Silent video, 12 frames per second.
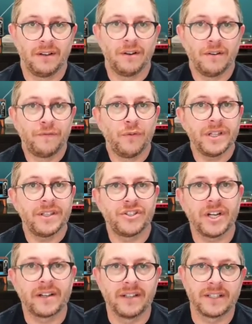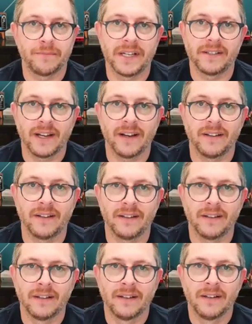Avoid the checklist
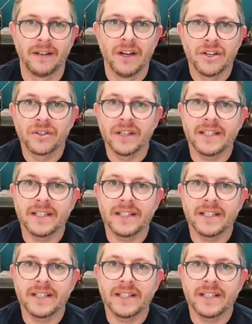mentality. So